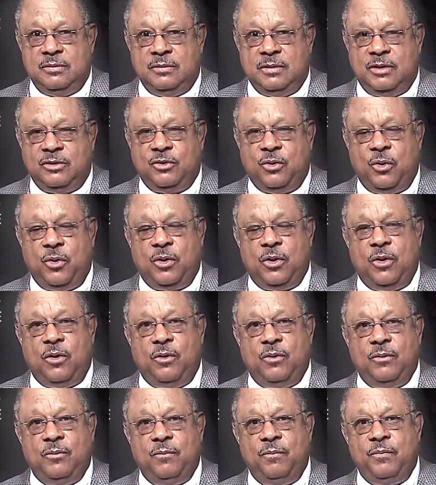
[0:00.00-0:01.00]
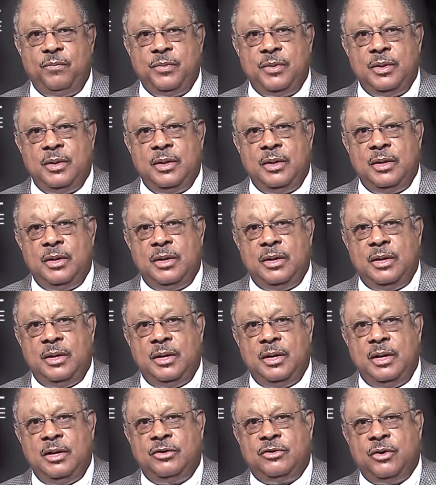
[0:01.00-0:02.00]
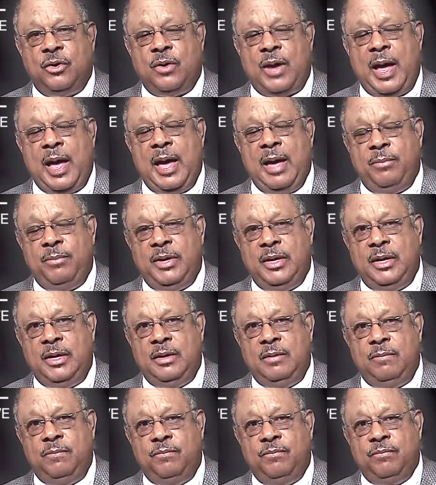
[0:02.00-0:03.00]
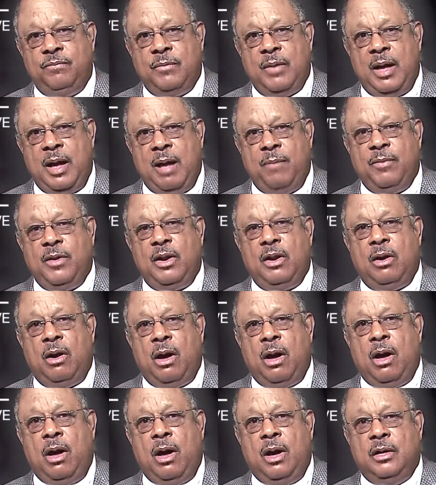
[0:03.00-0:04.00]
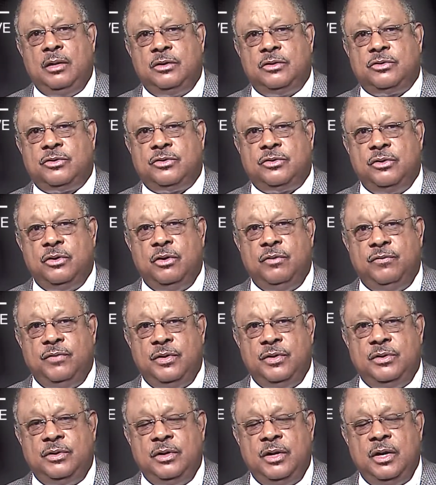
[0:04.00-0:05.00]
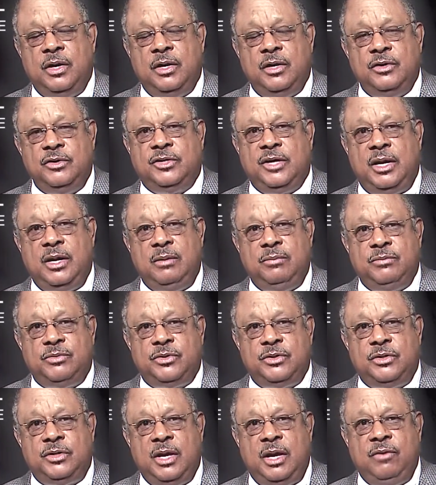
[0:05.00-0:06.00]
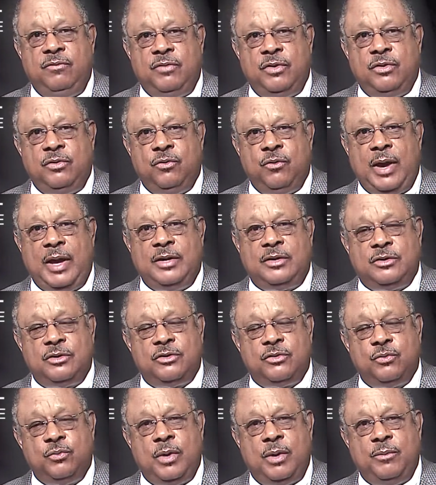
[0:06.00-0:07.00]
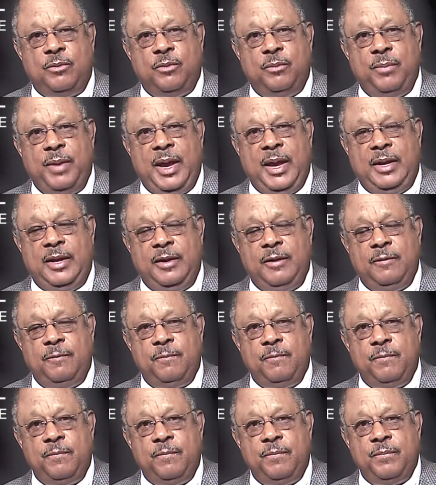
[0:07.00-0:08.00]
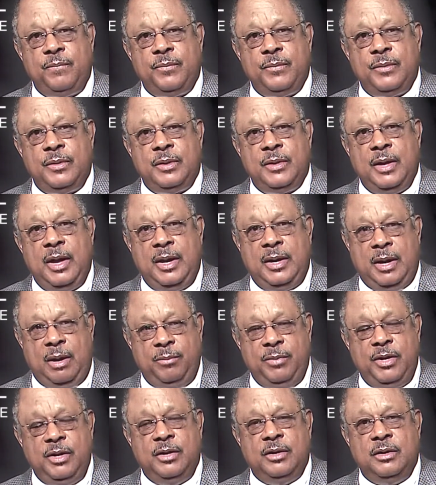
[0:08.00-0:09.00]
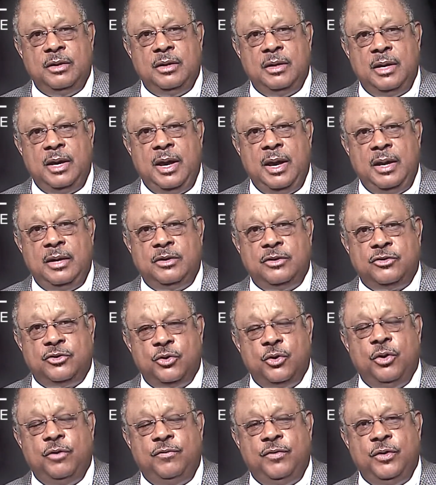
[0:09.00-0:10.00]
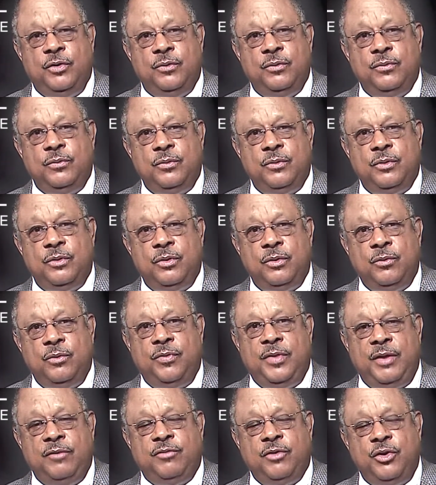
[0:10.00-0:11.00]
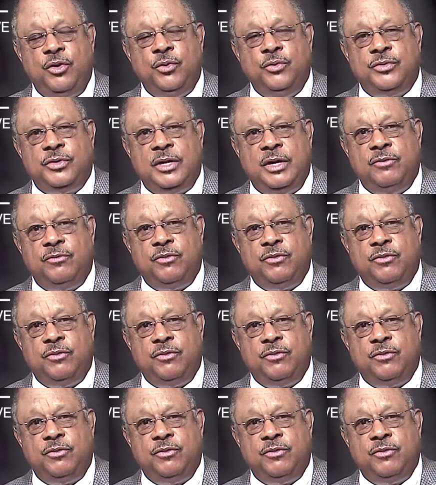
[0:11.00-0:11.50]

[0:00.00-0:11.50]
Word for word: that's going on. And so I am he. I'm the Lord's servant, James David, righteous rebel Manning. And I'm here to serve you with news and